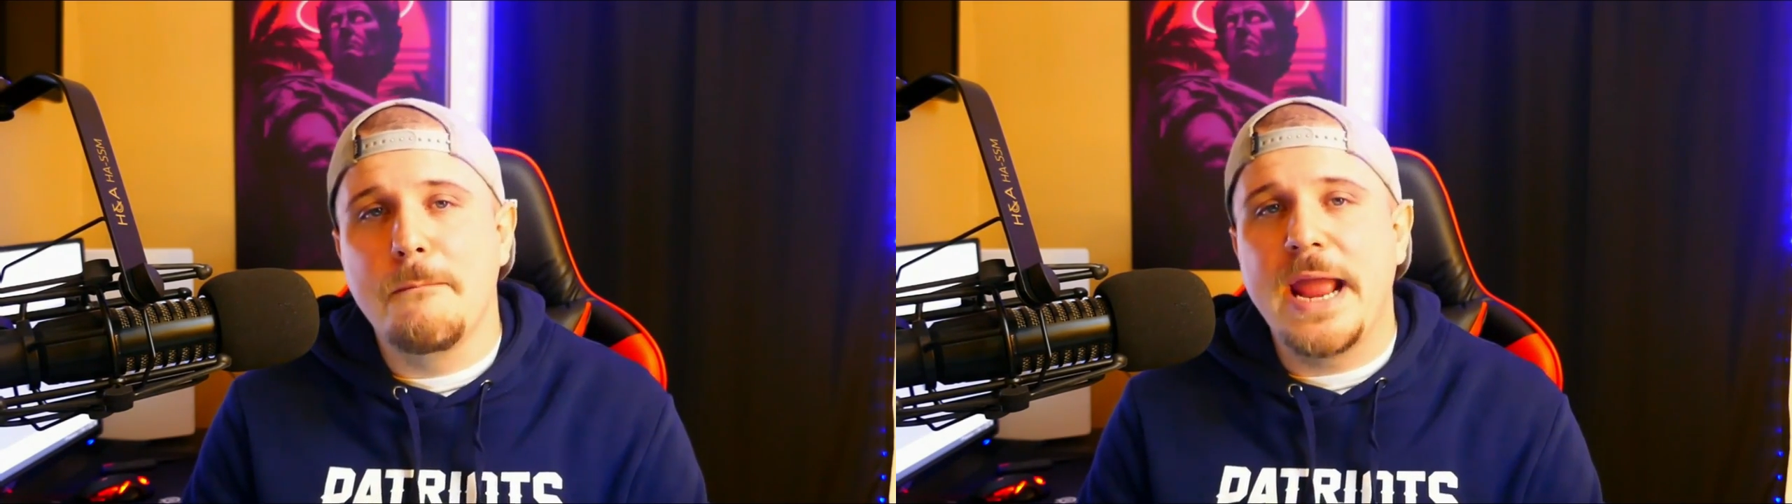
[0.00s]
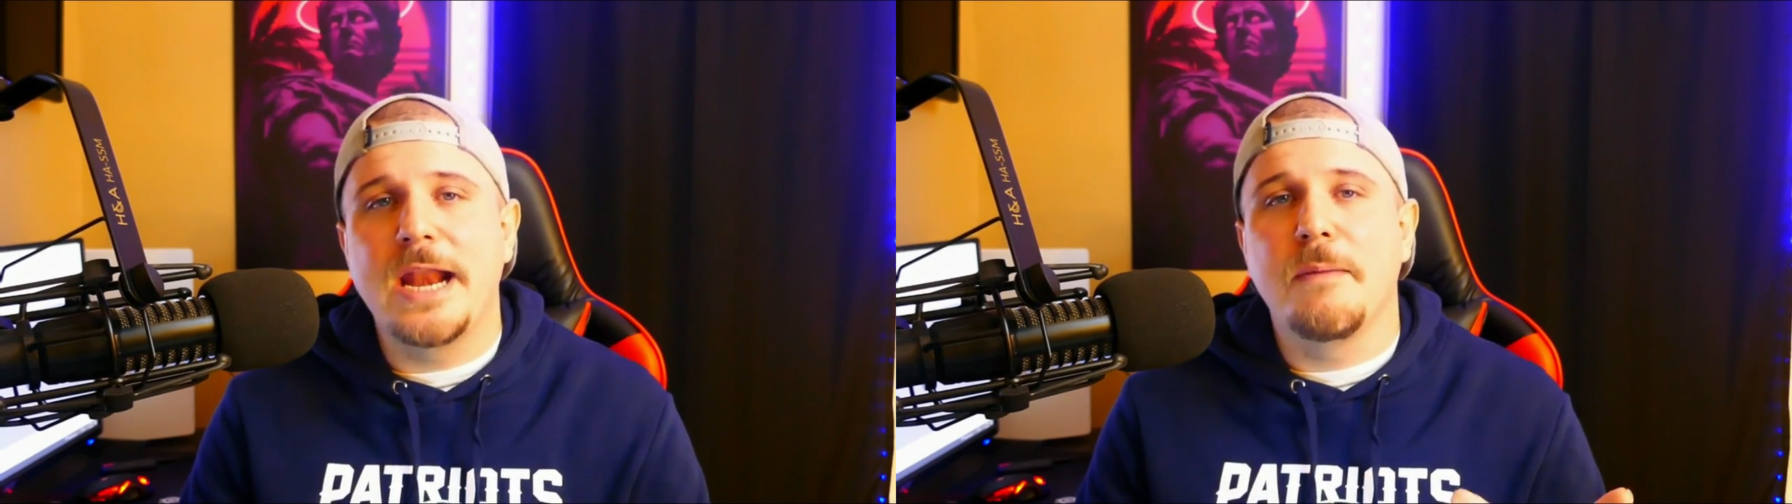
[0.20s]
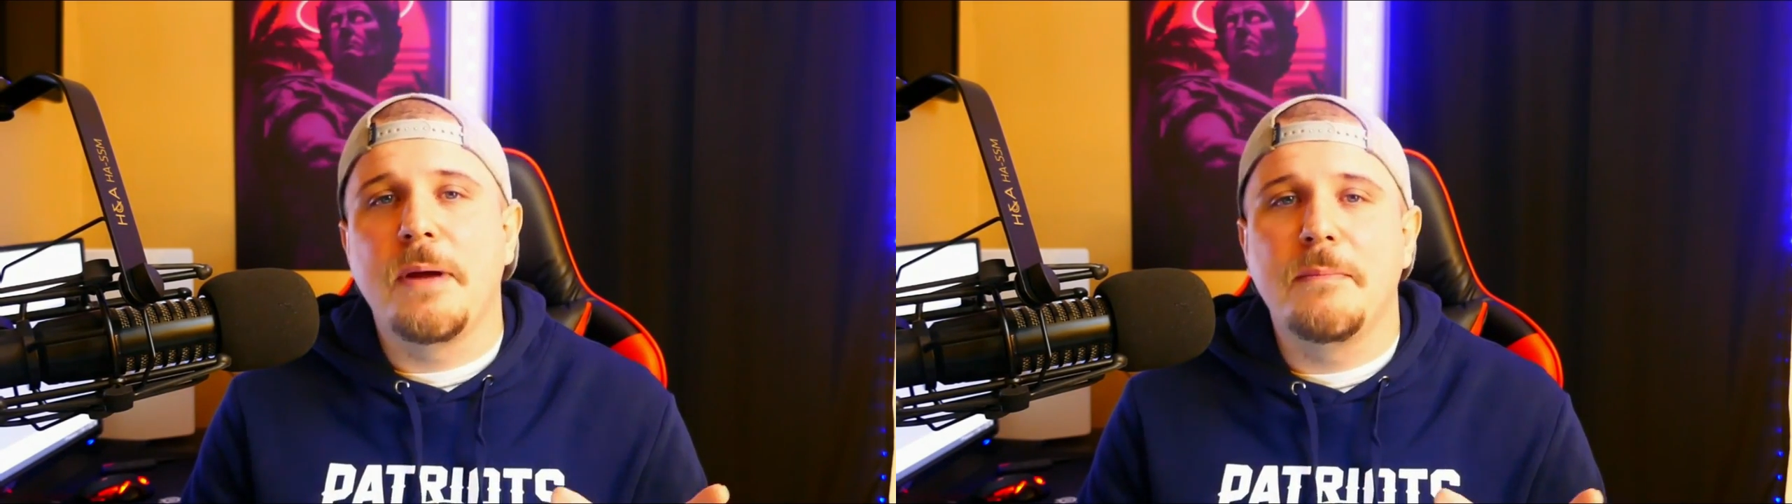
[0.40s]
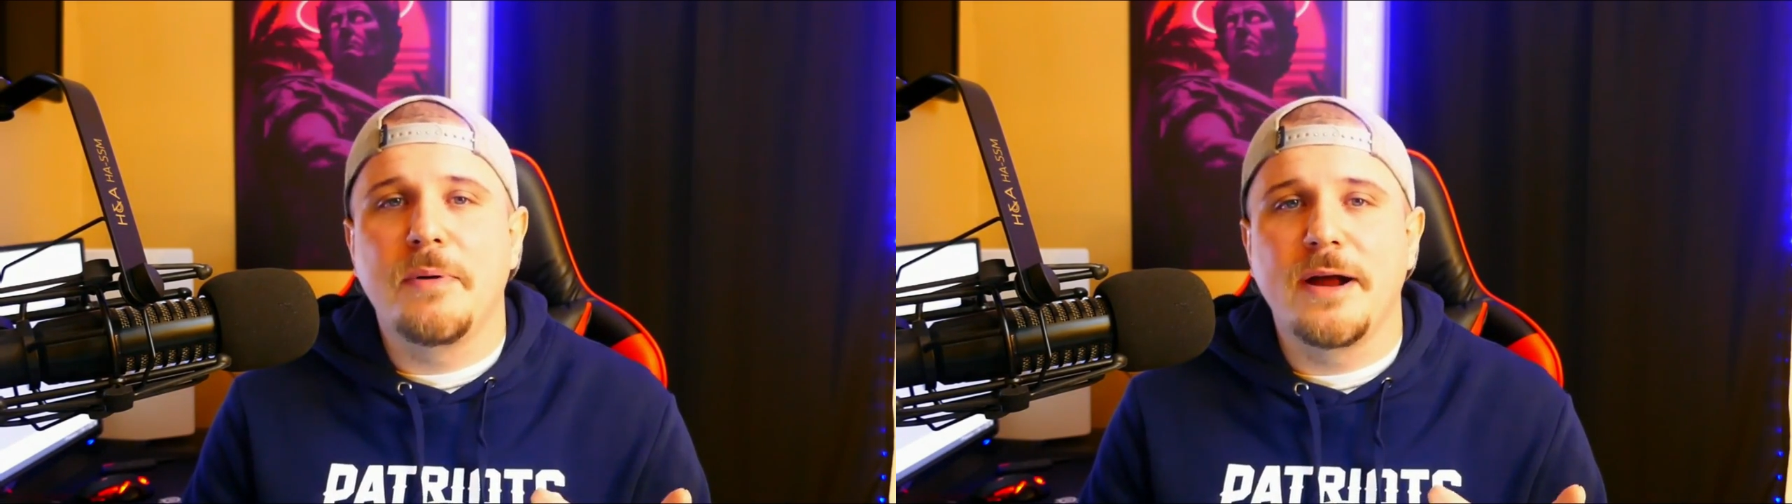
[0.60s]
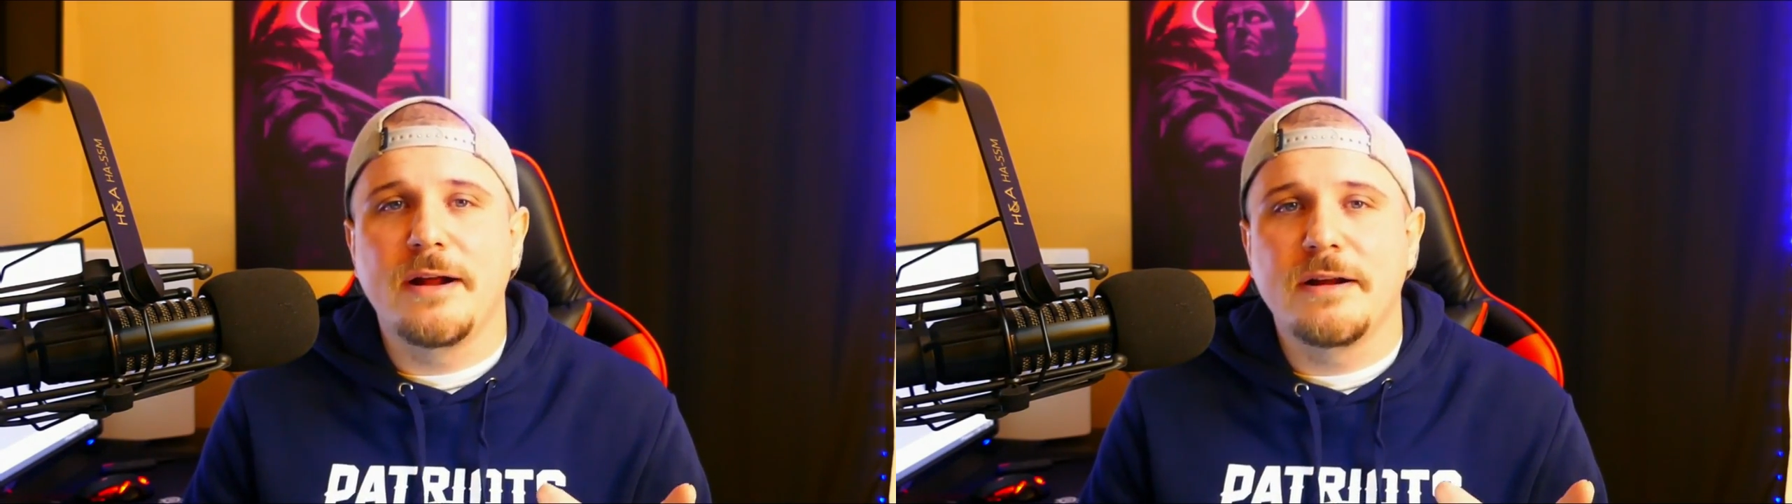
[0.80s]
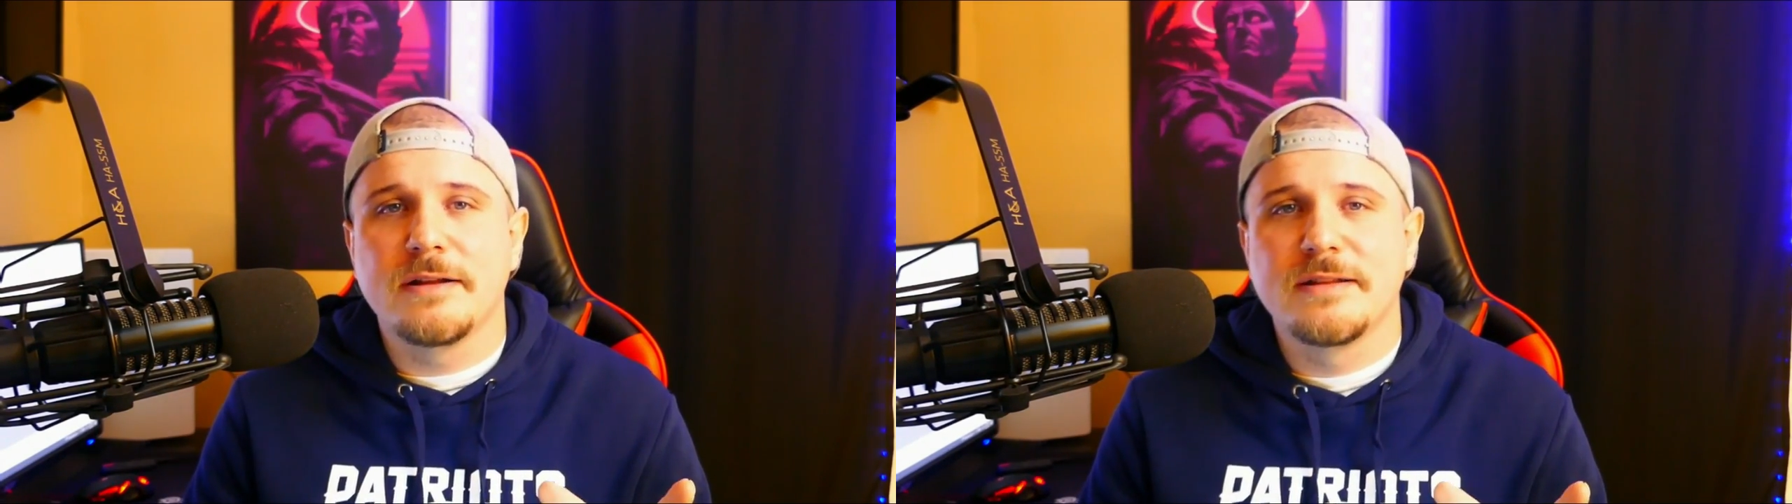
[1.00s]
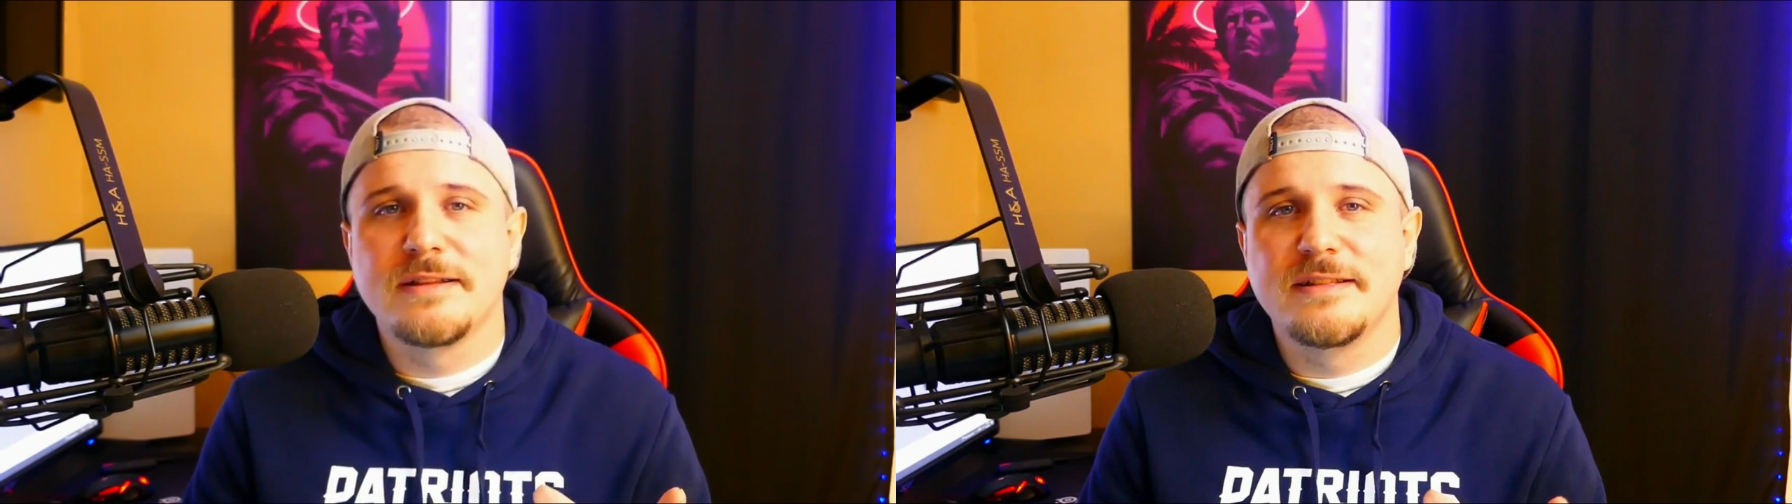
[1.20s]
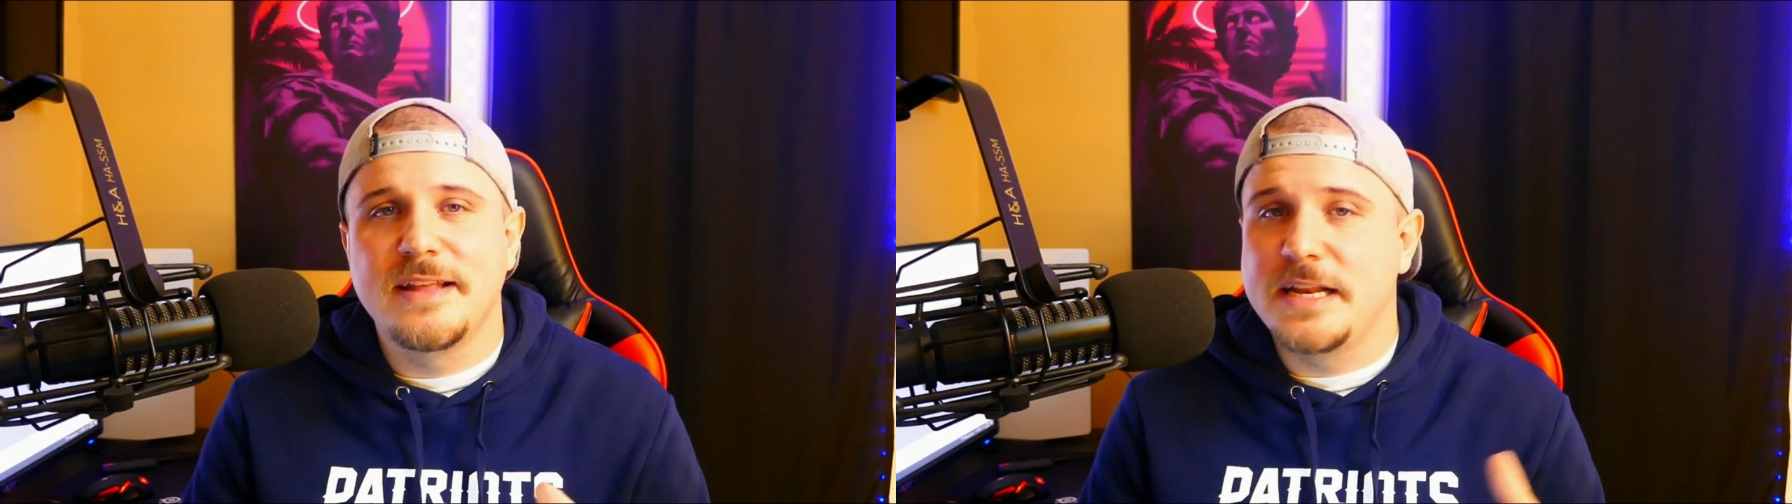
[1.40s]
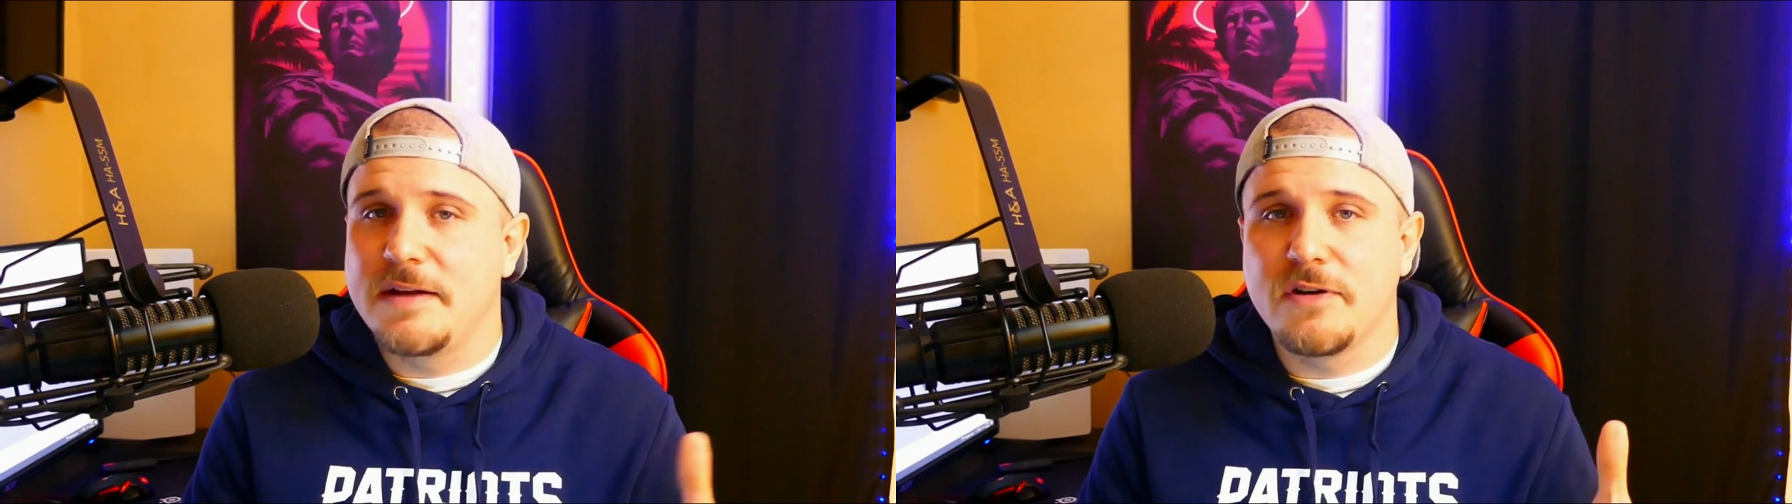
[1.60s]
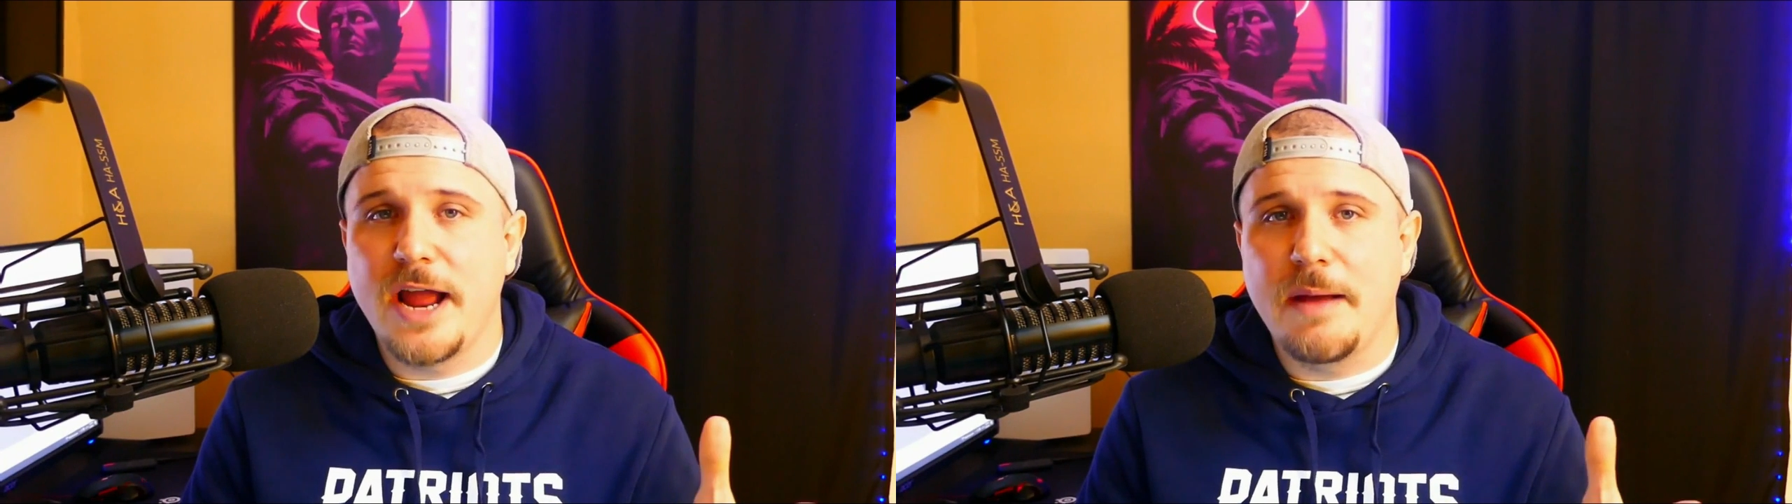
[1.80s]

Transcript: made-up empire that never